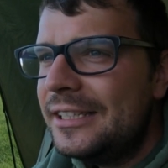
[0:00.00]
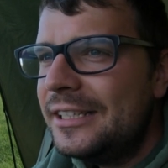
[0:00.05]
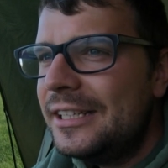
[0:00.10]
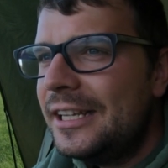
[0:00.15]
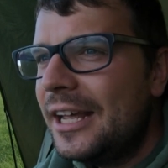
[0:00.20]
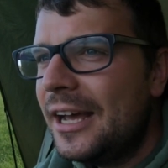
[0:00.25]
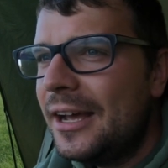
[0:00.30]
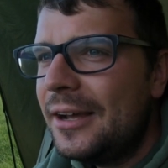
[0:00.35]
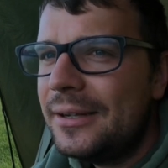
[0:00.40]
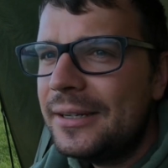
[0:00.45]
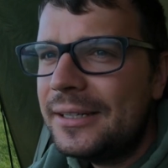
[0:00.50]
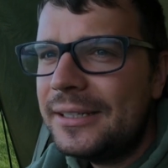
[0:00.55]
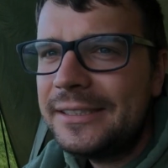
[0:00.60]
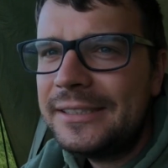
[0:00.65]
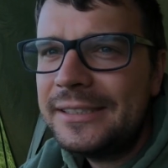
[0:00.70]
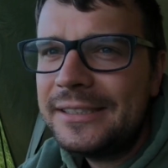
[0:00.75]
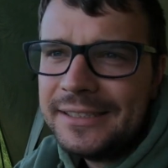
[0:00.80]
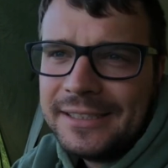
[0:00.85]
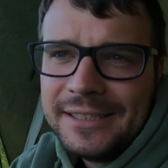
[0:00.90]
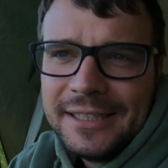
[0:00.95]
you know,
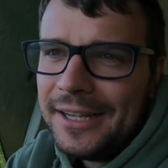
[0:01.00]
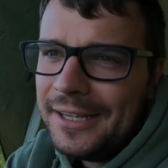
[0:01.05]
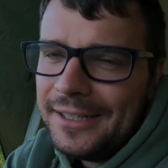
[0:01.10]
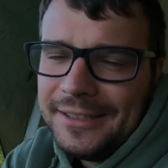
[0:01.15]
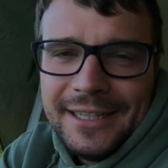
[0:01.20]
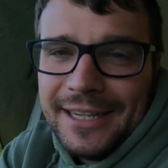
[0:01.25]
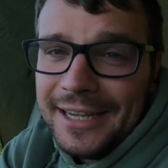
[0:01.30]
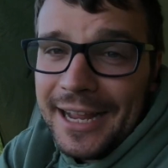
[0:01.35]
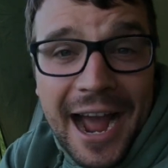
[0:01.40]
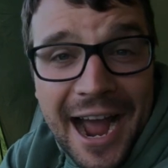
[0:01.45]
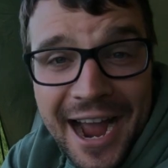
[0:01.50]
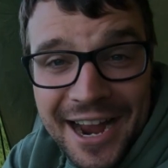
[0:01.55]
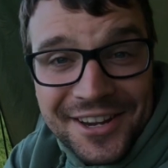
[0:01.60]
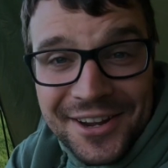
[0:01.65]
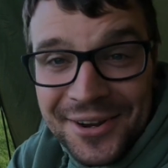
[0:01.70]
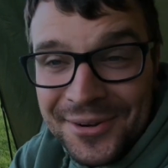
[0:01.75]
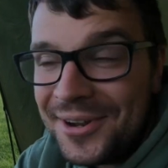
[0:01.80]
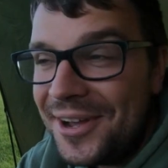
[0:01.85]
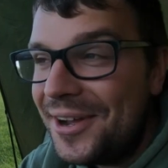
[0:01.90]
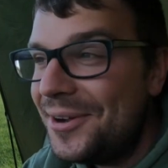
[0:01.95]
I
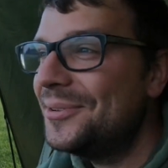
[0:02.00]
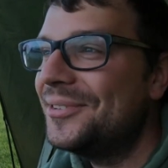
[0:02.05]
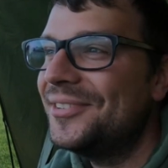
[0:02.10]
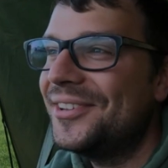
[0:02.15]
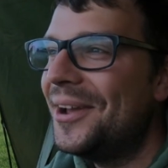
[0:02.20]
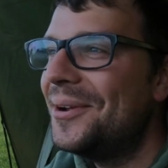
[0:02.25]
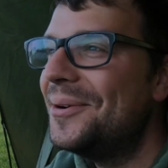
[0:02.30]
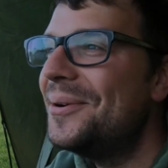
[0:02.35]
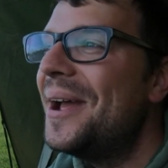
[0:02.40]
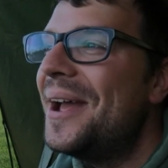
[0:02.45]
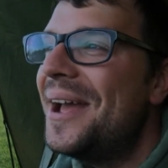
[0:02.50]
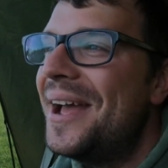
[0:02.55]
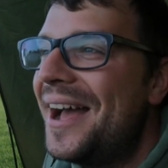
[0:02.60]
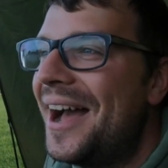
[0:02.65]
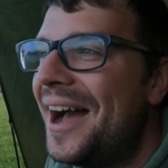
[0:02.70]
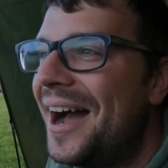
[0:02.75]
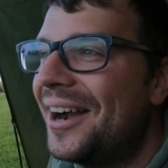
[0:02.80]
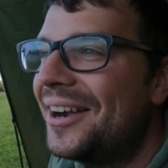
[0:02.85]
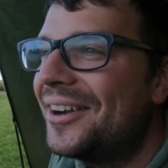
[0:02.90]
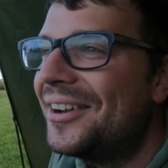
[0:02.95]
don't know. So
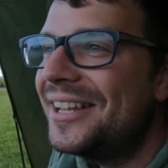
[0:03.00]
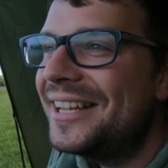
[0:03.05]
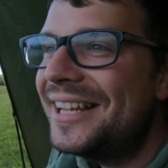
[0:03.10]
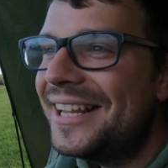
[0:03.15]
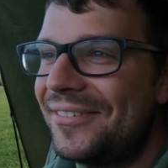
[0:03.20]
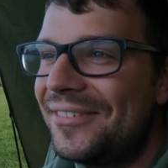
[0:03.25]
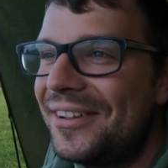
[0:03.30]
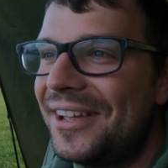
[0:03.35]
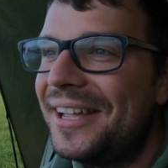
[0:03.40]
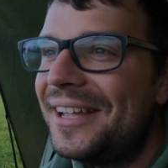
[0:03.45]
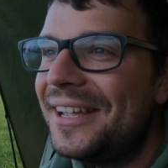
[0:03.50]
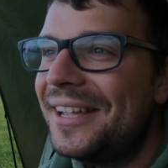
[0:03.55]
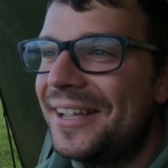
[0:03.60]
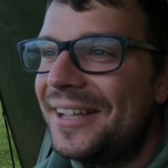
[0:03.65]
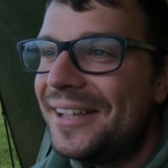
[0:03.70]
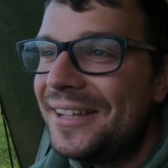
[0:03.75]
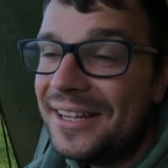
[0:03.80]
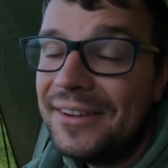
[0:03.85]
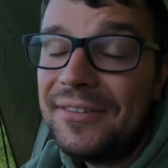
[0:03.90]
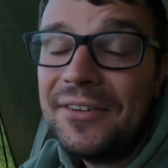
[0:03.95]
I'm gonna give it
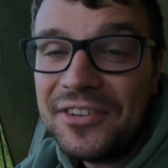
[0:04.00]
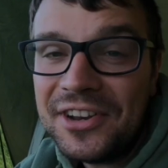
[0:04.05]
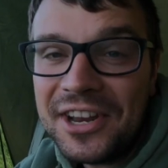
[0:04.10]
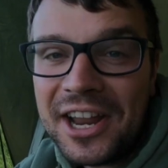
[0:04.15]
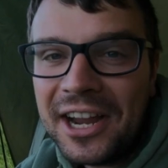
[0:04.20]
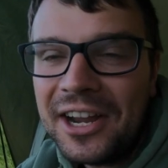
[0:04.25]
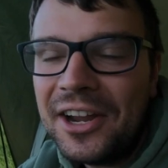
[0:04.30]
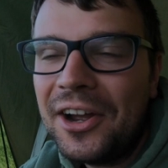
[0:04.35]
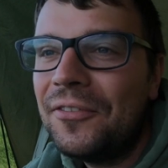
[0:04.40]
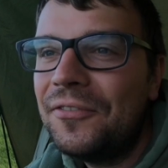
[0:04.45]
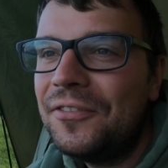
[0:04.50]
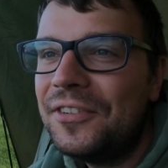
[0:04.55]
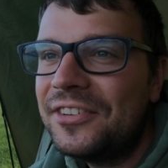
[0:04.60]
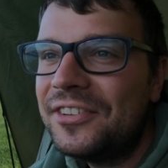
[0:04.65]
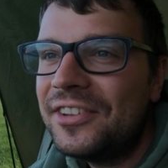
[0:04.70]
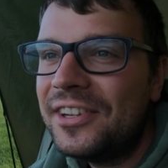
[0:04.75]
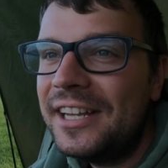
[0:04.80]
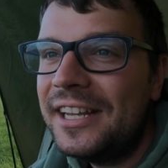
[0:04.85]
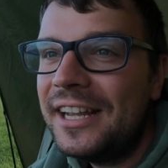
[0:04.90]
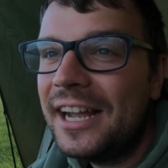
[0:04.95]
the night.
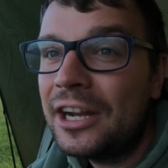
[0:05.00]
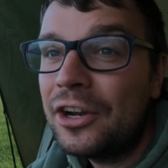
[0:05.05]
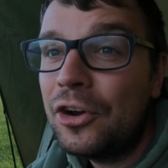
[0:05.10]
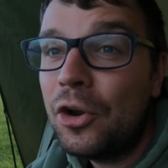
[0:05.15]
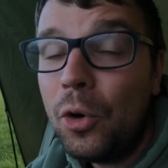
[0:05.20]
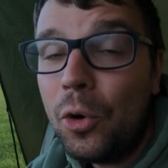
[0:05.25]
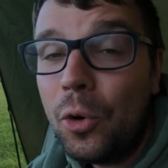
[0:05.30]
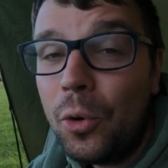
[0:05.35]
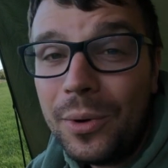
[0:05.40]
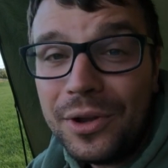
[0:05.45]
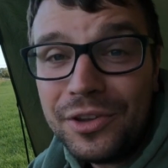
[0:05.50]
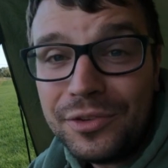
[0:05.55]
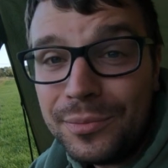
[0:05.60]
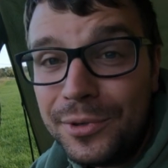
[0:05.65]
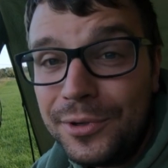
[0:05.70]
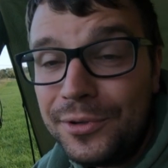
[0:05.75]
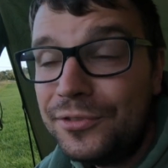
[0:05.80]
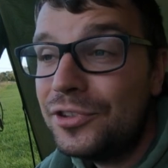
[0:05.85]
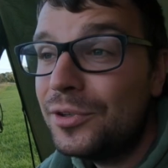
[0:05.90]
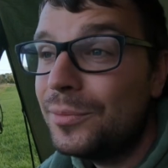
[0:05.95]
Obviously, I can always
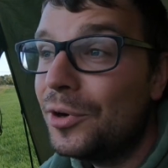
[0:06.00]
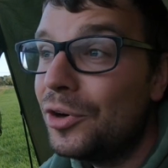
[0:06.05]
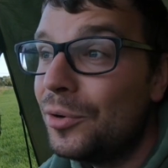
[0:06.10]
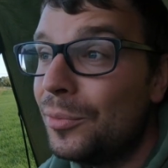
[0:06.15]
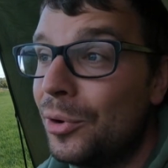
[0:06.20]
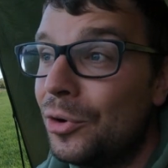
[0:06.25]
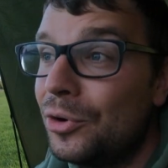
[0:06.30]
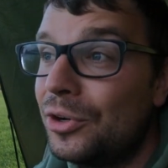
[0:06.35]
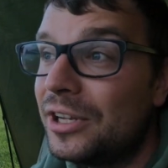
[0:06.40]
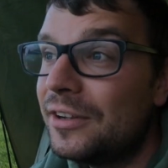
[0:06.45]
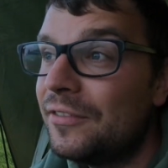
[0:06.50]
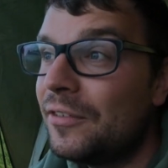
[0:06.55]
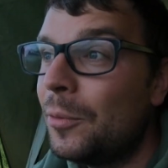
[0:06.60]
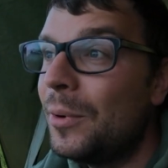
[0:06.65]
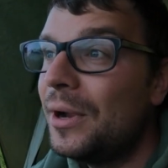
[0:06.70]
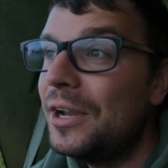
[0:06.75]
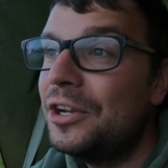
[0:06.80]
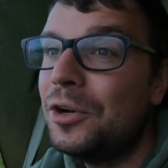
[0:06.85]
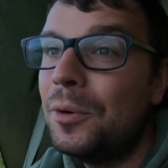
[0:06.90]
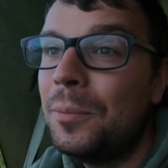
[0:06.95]
move tomorrow morning if I
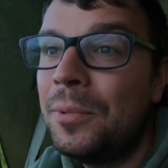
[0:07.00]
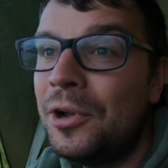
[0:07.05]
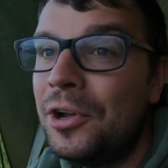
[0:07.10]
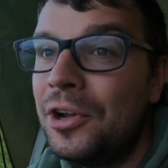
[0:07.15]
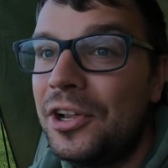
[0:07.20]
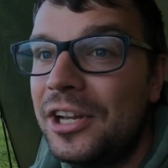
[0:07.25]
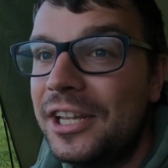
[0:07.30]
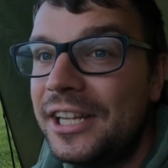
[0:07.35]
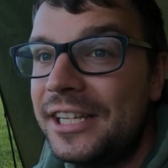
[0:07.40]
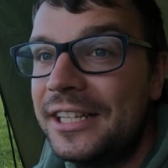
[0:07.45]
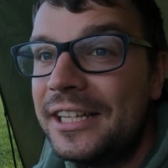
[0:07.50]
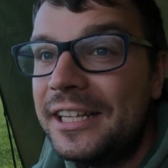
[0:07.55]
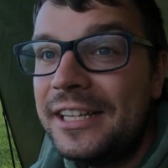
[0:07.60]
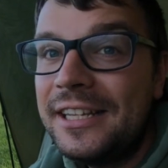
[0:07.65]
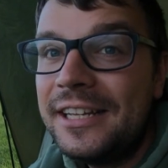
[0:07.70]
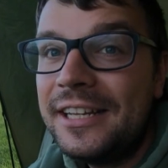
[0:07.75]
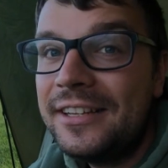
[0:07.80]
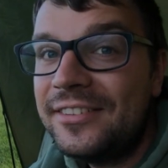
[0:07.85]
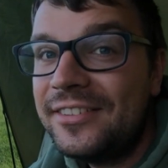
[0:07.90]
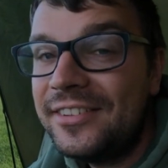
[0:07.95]
wake up early
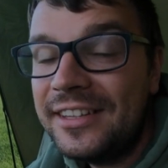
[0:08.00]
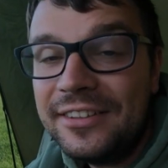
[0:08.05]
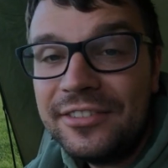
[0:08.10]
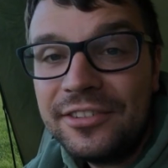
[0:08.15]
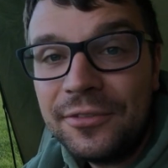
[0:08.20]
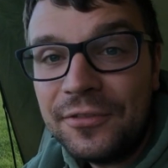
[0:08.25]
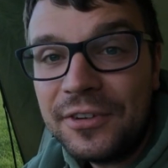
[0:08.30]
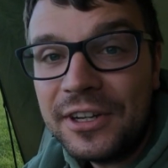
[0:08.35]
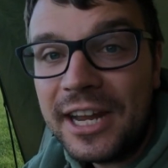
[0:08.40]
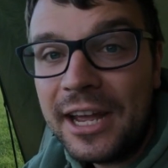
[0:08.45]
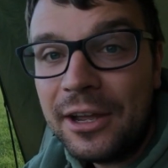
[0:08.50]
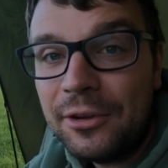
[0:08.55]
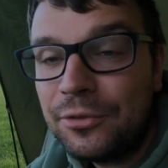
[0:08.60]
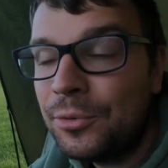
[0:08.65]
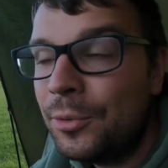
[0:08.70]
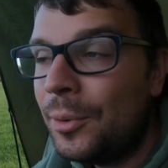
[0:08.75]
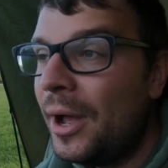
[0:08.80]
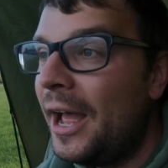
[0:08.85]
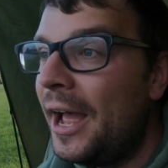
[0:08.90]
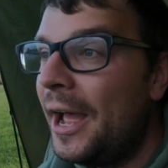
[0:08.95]
and see something
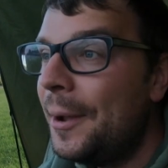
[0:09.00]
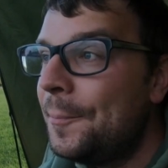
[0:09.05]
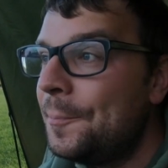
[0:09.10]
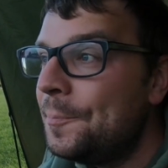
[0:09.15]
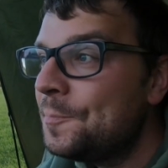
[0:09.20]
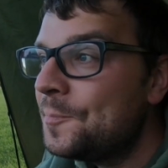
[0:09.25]
elsewhere.